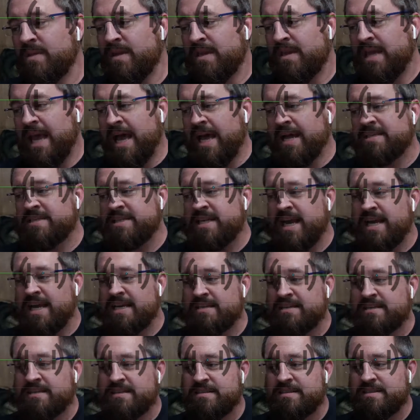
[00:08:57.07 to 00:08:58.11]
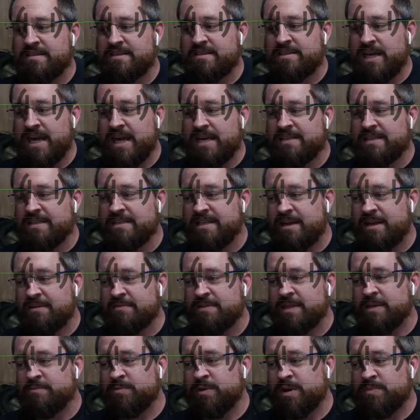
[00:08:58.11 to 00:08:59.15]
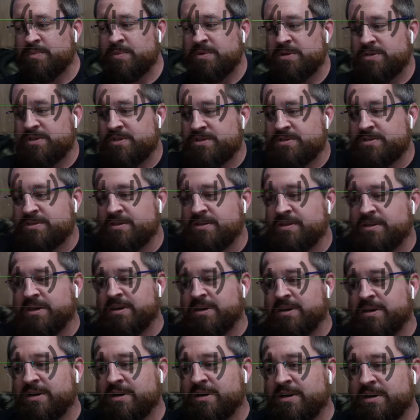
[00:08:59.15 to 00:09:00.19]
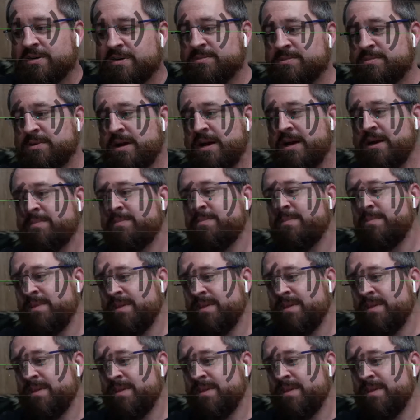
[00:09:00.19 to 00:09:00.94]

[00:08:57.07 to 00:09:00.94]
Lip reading: Yeah, Chad could definitely reboot your studio, Rob.